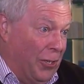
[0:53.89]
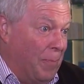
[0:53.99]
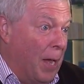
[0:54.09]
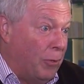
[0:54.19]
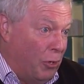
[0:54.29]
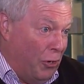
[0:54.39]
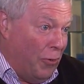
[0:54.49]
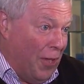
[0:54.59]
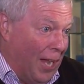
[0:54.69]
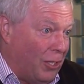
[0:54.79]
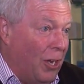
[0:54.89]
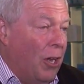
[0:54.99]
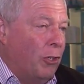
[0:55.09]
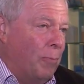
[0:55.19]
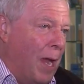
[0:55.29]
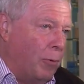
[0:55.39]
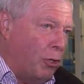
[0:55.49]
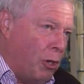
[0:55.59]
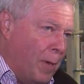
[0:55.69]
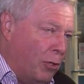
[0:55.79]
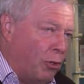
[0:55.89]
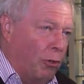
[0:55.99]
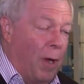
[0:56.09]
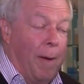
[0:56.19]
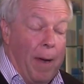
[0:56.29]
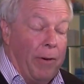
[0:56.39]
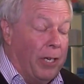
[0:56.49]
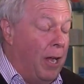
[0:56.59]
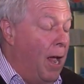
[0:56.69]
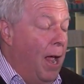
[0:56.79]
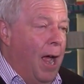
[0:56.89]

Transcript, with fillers: to be able to do that, to be able to come into America